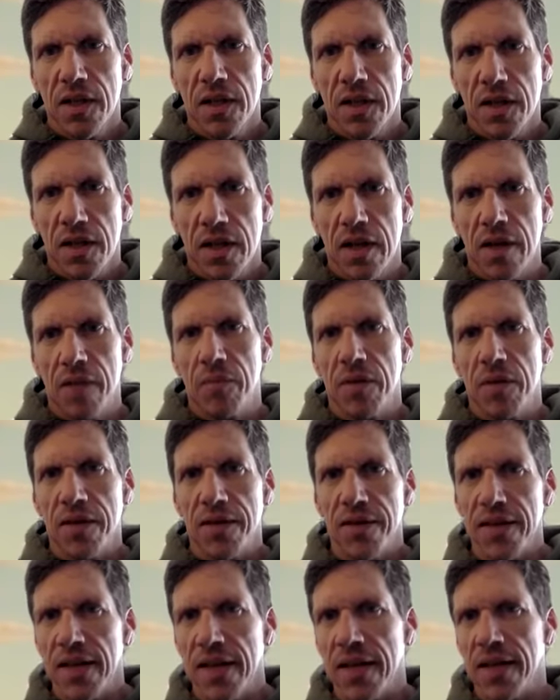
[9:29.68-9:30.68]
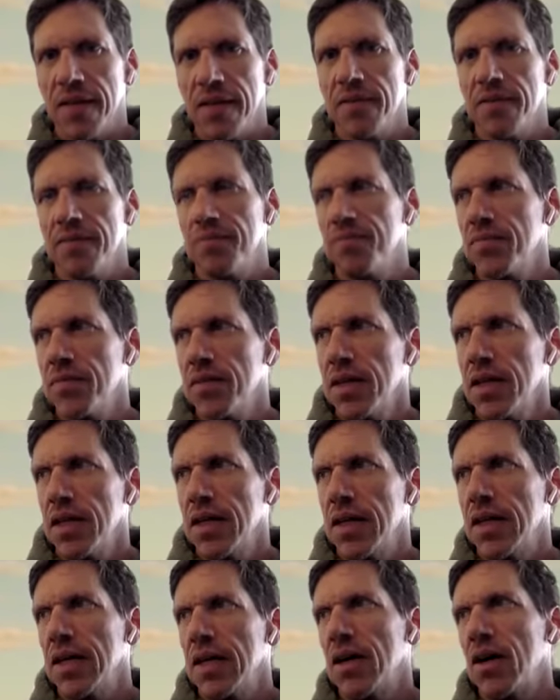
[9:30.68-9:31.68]
and then
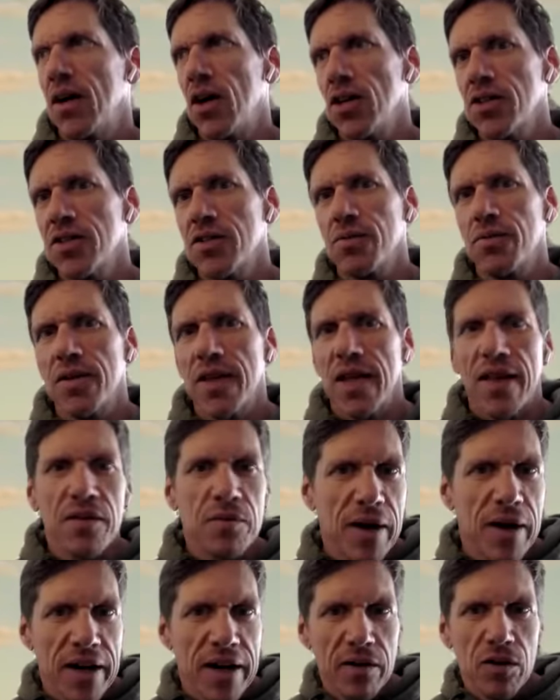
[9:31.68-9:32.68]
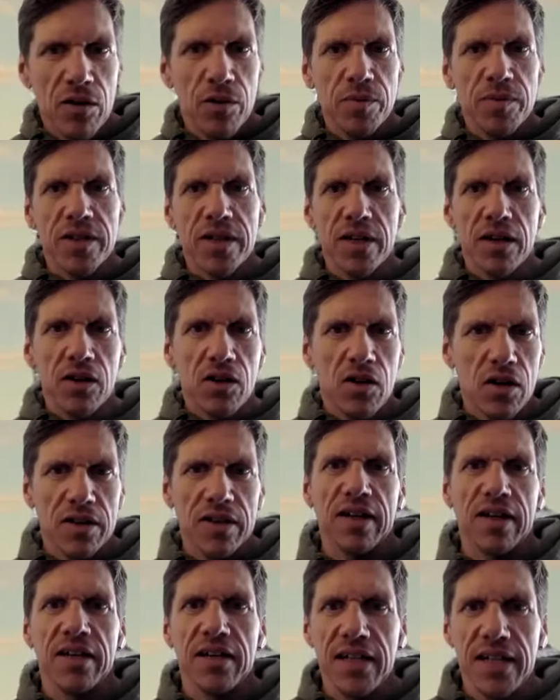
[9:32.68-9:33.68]
also with other microbes that are called
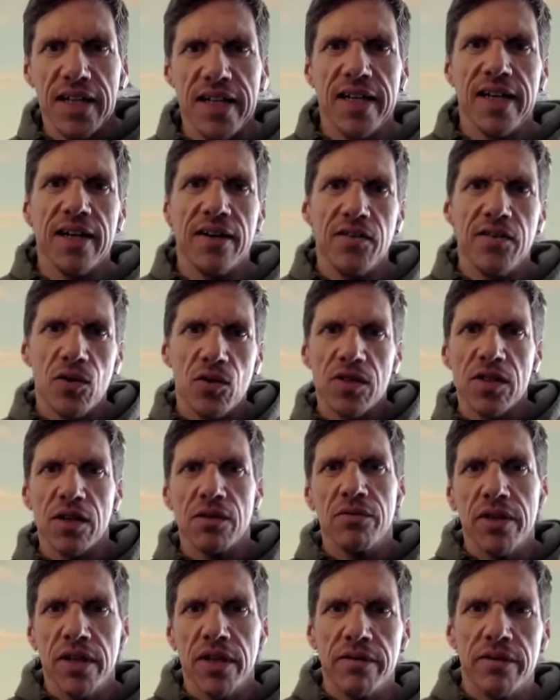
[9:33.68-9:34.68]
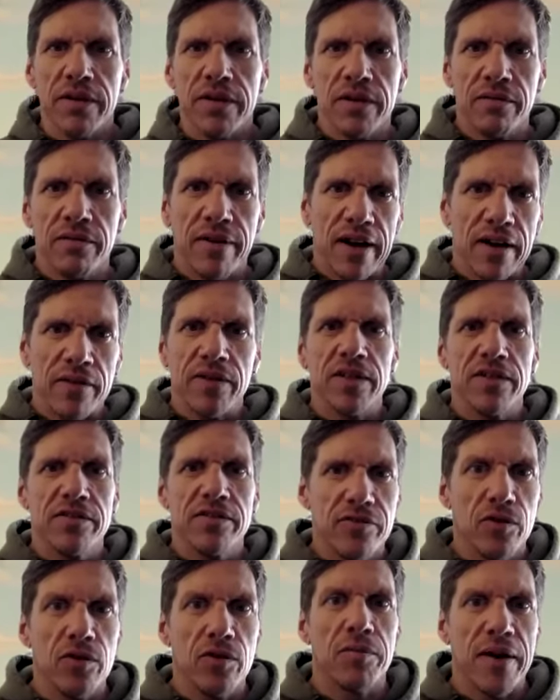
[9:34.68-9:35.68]
archaea. Those are really relevant
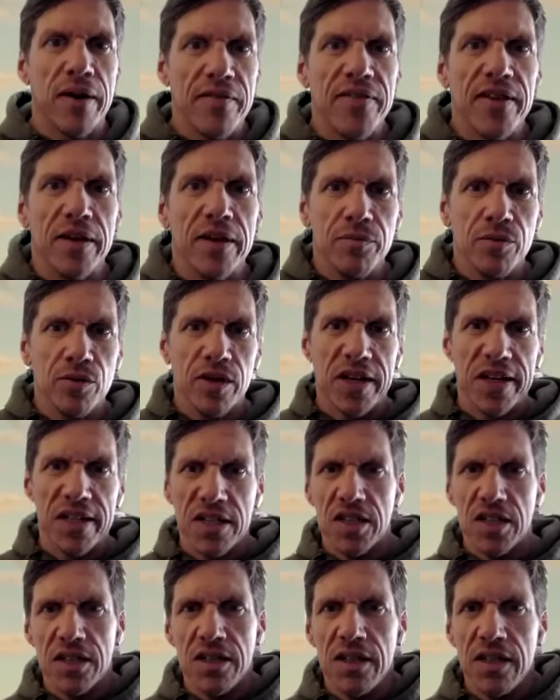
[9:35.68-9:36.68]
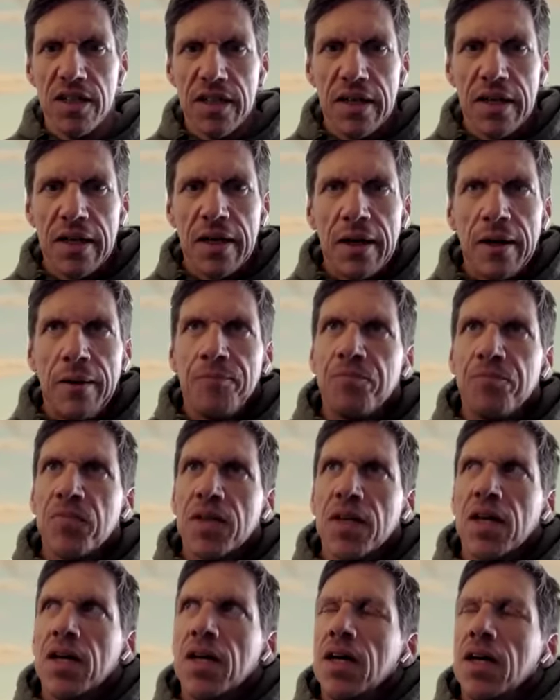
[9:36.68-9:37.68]
for methane production.
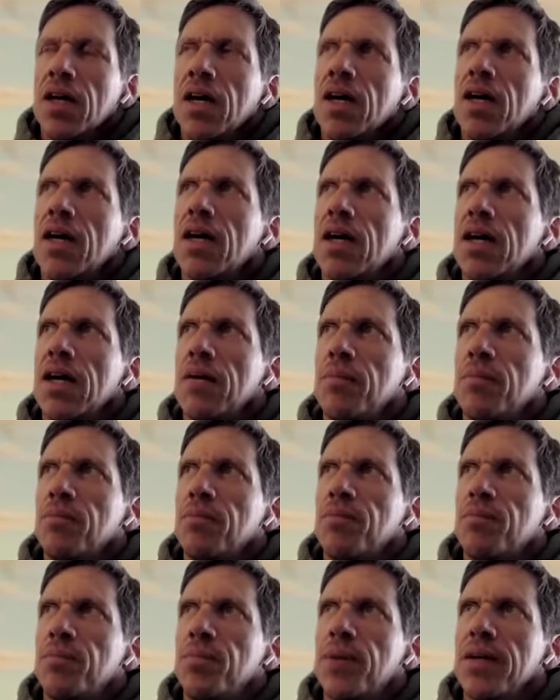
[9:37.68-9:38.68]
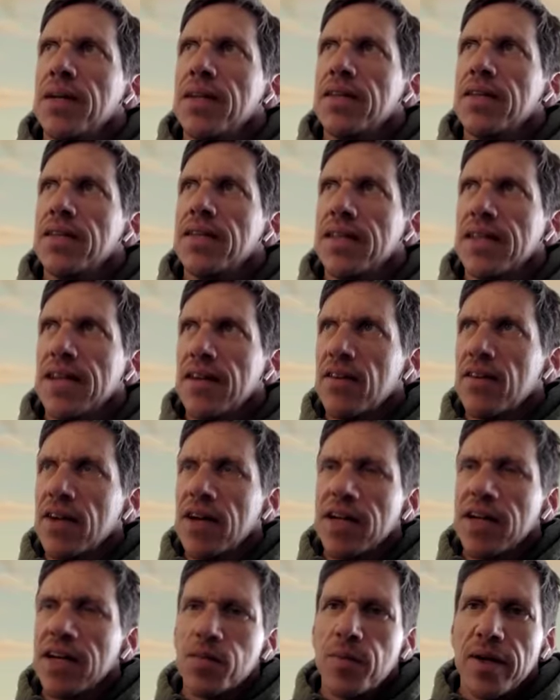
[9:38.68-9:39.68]
But the other
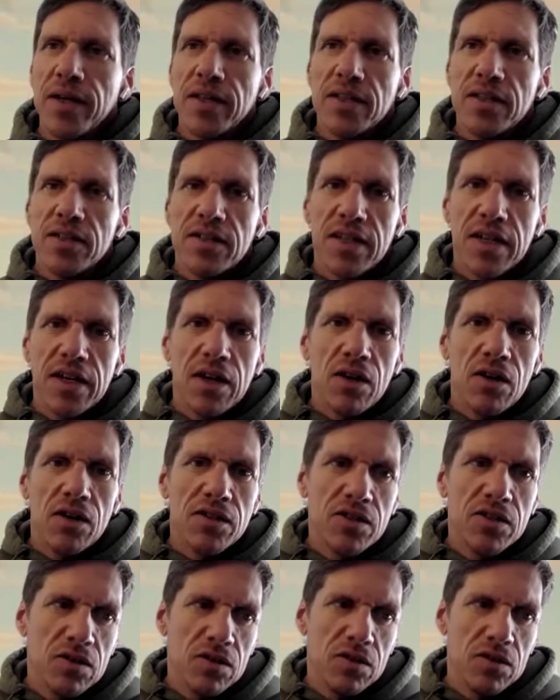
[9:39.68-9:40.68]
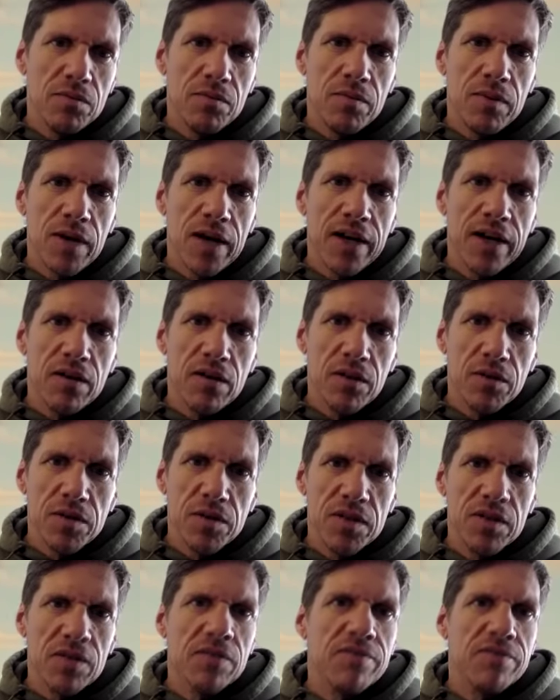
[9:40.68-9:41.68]
aspect is there are also microbes,
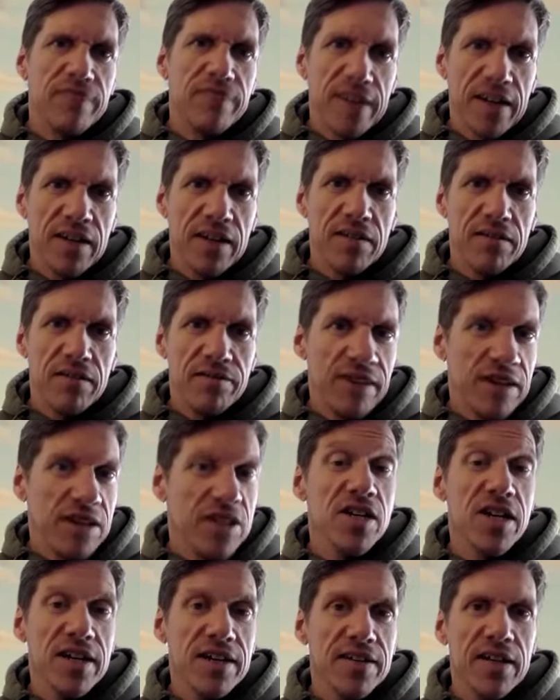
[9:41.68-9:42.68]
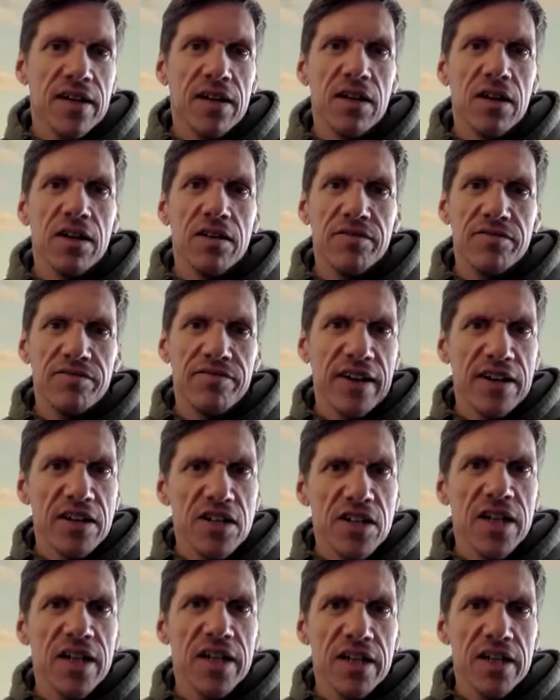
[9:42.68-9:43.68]
so fungi. There are a lot of
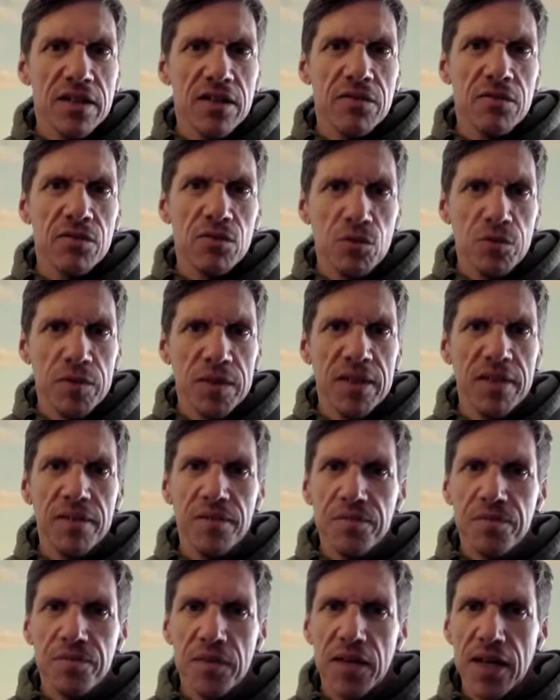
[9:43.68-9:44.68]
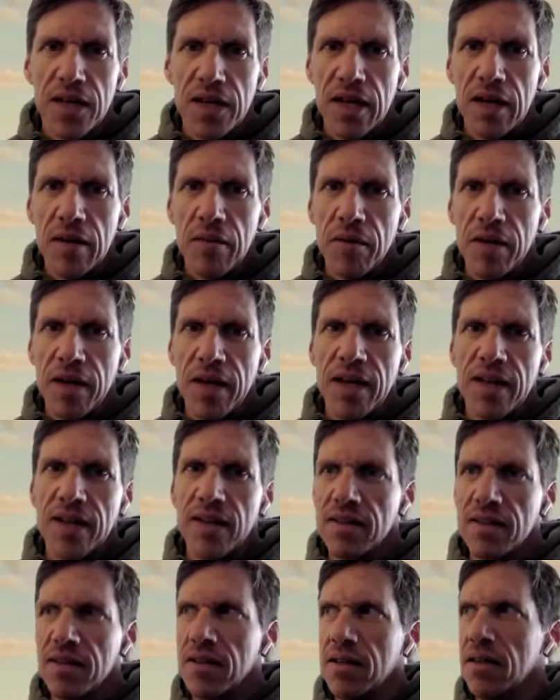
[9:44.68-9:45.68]
fungi in the rumen, and